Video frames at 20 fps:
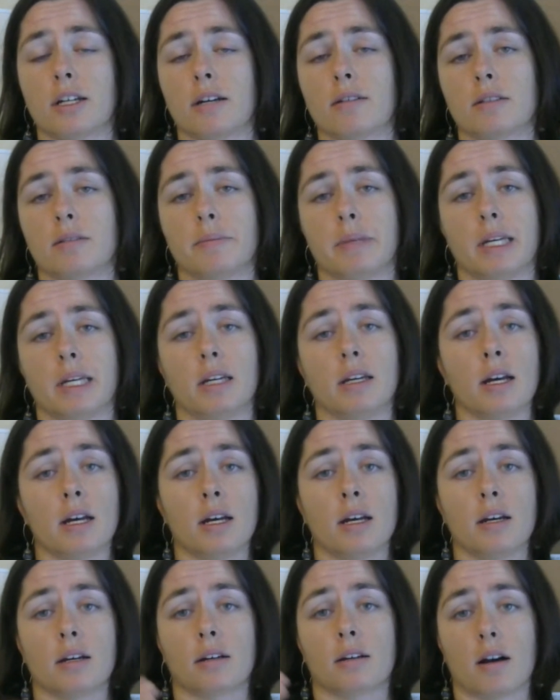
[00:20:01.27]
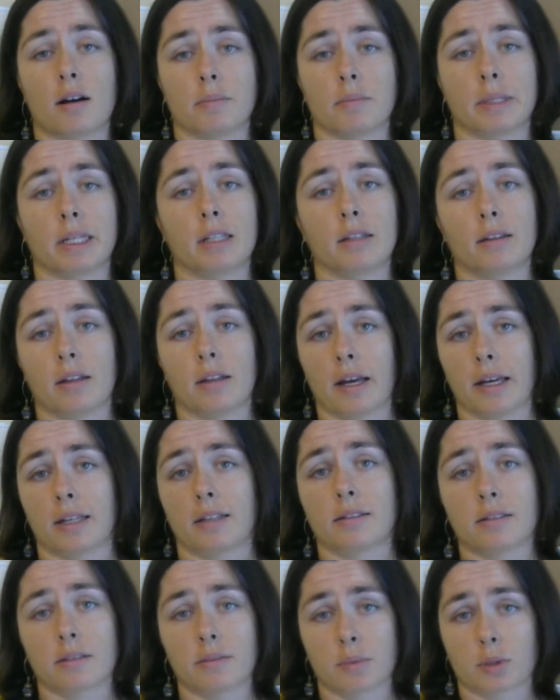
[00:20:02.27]
out to me, comment, like,
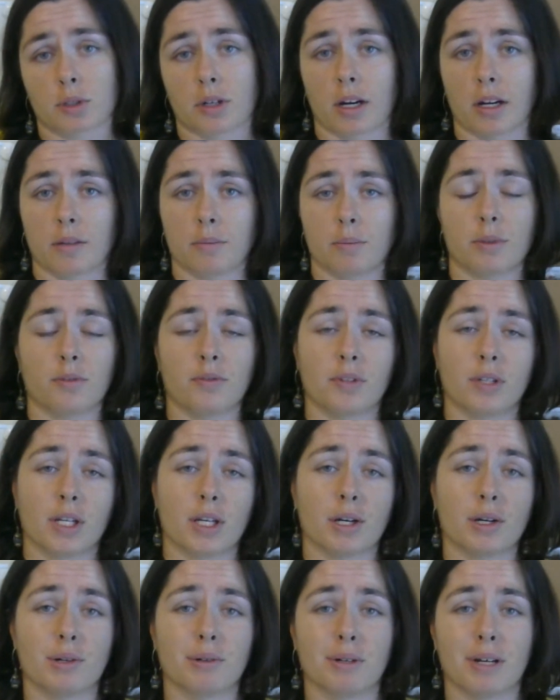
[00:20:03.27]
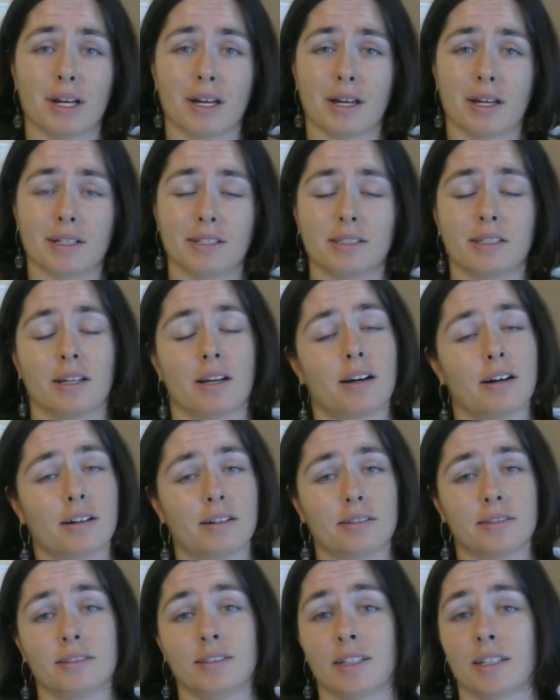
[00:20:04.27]
subscribe the video, and
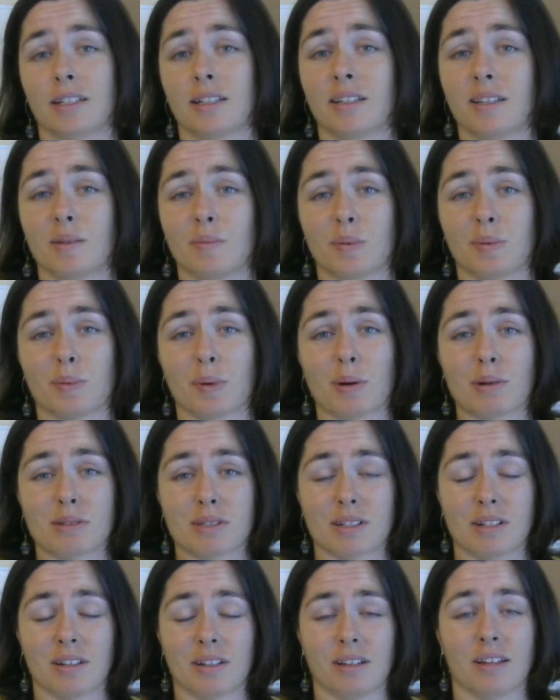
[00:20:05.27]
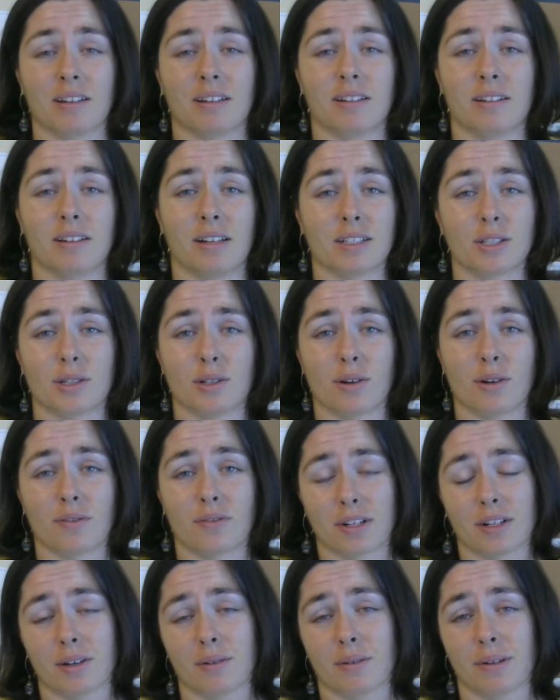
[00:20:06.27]
I'll keep you posted. I'll let you know if
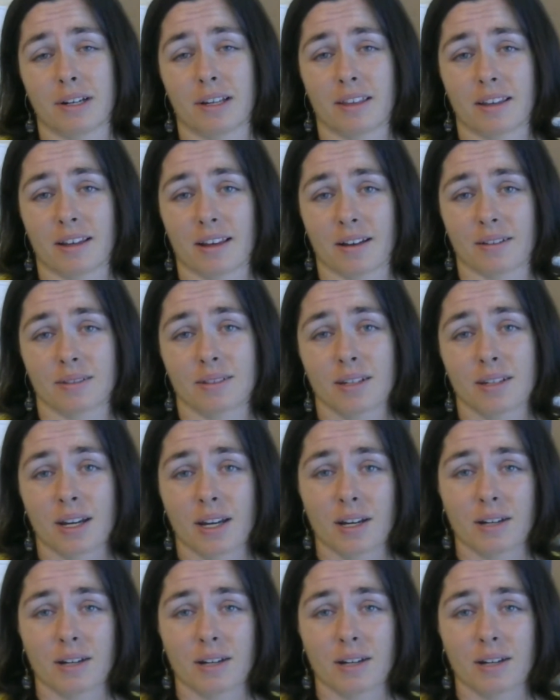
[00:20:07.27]
I know anything else.